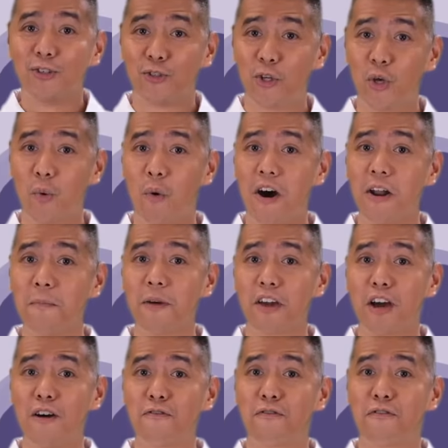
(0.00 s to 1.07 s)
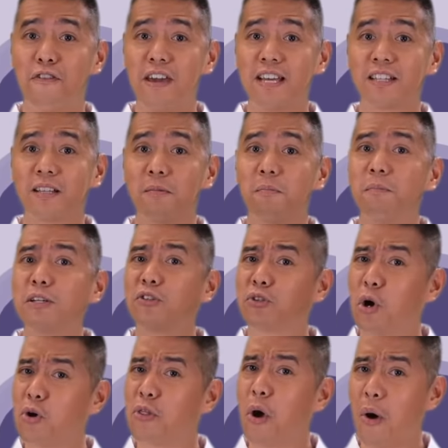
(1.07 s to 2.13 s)
Do you want to become fit but
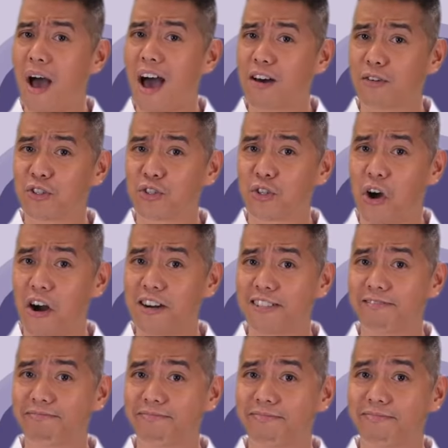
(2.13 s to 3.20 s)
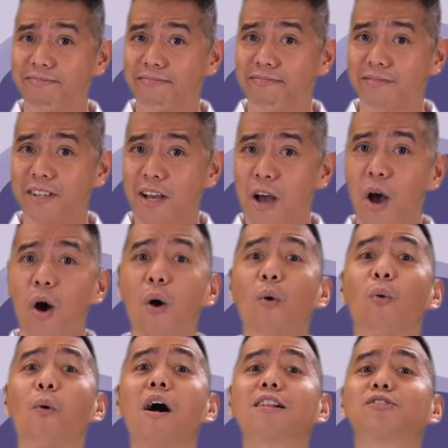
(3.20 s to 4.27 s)
don't know how to start?
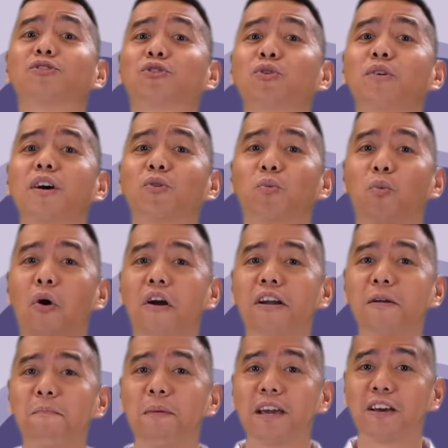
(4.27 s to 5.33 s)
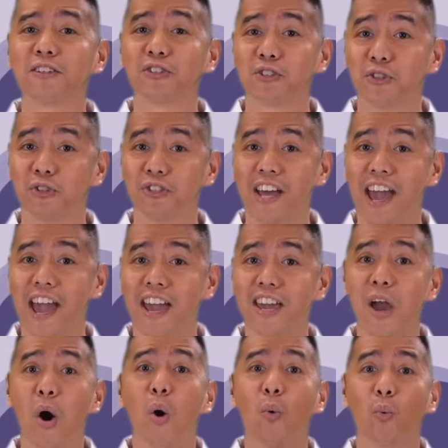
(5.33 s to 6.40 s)
Well, do not worry, because
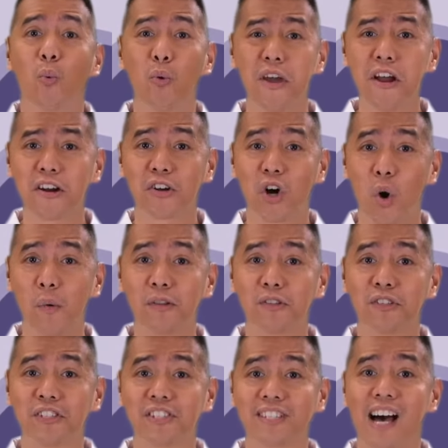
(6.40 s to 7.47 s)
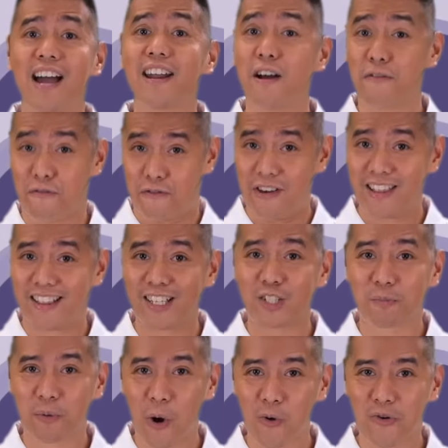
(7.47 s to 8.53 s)
today we are going to design a fitness
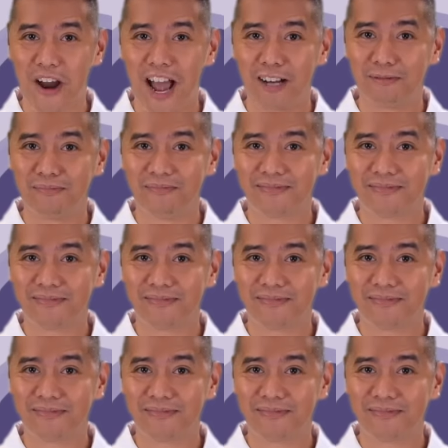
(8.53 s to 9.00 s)
program.